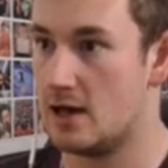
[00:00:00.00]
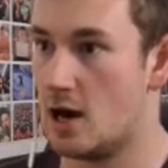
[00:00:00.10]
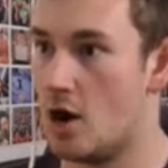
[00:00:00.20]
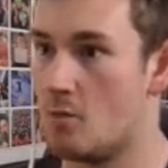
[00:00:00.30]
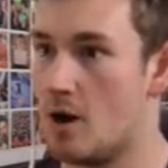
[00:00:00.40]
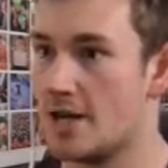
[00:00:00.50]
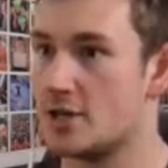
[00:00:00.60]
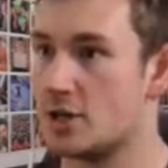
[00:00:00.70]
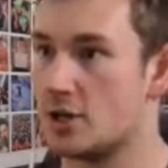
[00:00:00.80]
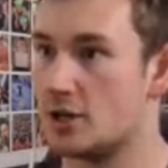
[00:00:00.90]
Oh my
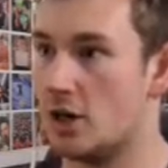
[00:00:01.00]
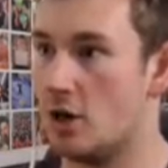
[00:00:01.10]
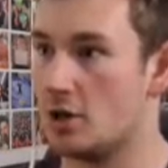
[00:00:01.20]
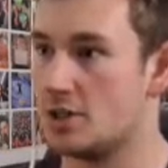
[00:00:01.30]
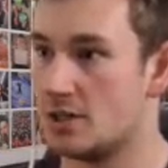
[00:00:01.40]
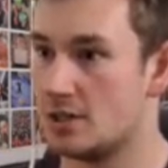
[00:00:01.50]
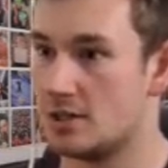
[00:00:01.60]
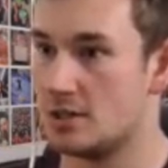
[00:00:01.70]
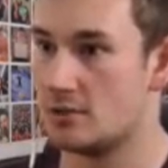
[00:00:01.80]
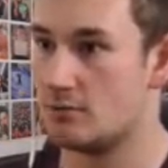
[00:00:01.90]
good lord.
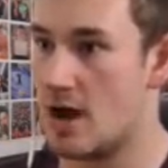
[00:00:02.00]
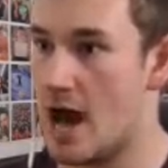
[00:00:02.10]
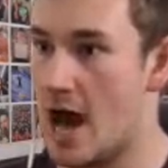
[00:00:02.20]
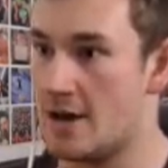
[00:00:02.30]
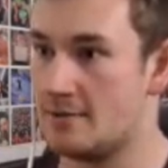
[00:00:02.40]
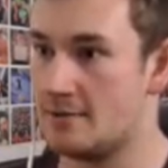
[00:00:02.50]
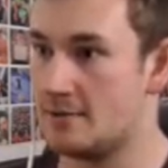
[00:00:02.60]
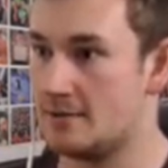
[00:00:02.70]
Run.